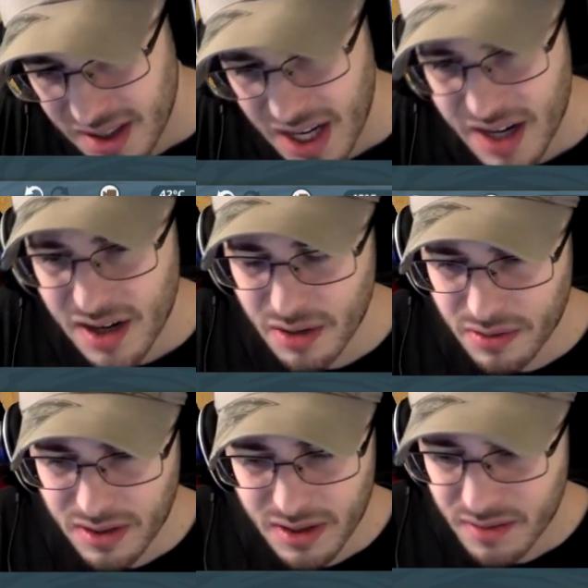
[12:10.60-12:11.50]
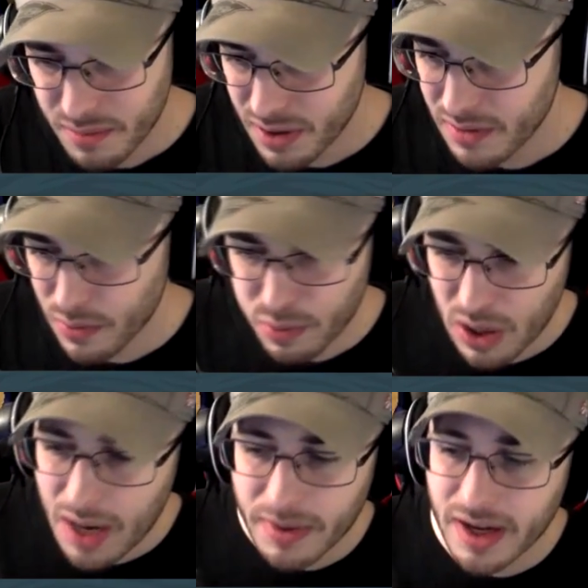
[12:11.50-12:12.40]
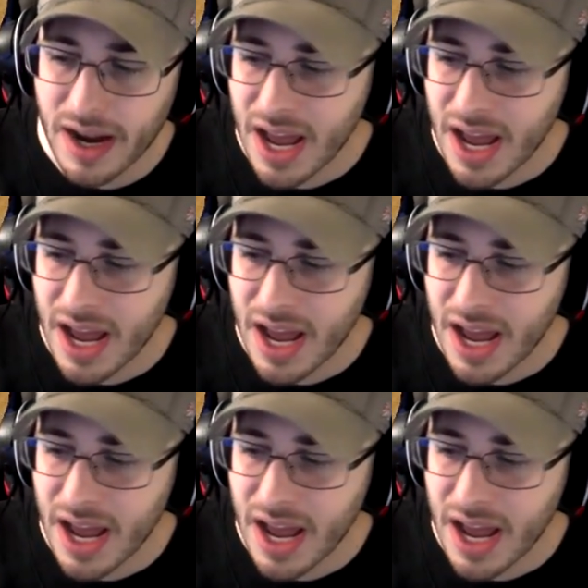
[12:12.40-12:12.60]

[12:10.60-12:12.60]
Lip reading: I don't. But we're probably going to